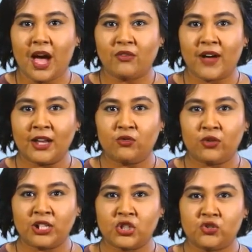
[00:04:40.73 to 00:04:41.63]
A VAT
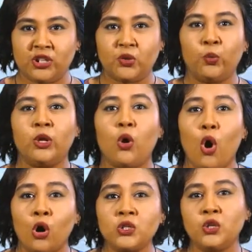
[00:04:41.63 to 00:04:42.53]
registrant will
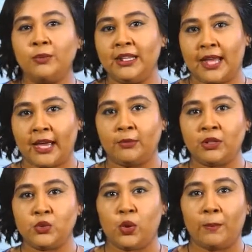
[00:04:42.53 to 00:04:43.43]
also be
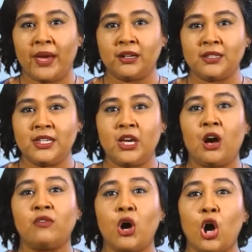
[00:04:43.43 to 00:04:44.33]
liable to a penalty
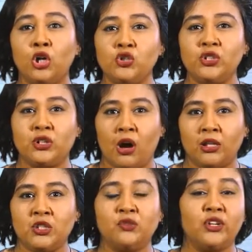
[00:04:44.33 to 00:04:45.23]
of
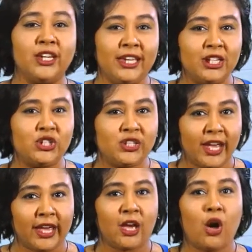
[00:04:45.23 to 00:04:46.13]
$100 for each
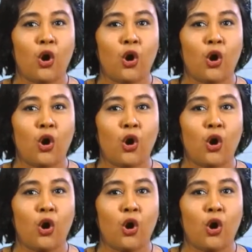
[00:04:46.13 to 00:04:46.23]
day